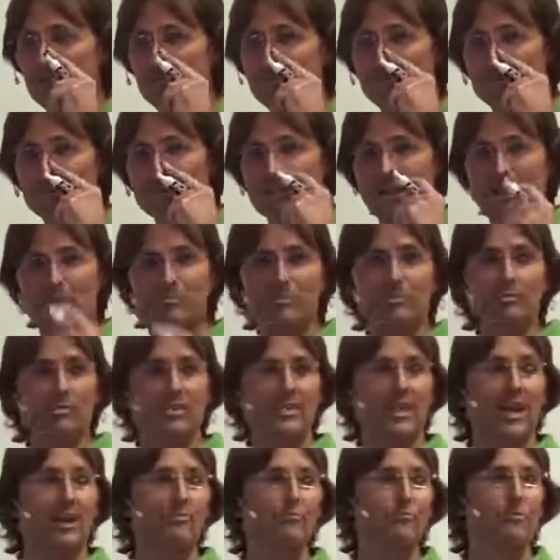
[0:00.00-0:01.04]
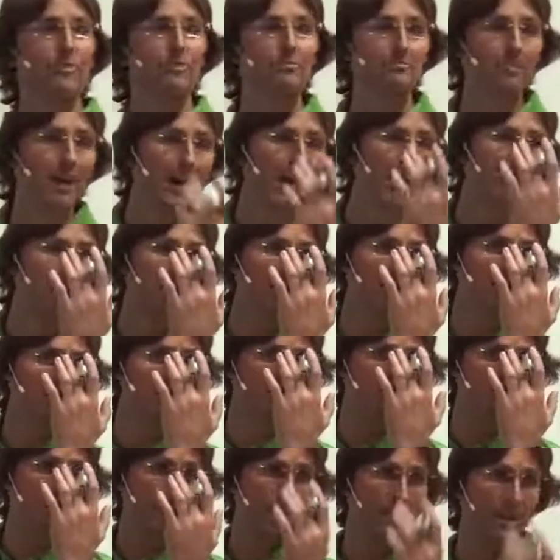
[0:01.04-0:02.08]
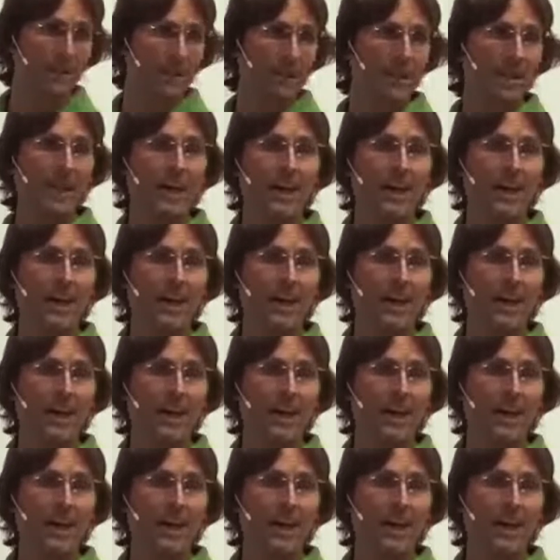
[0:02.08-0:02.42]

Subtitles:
So, for example, the average male on the planet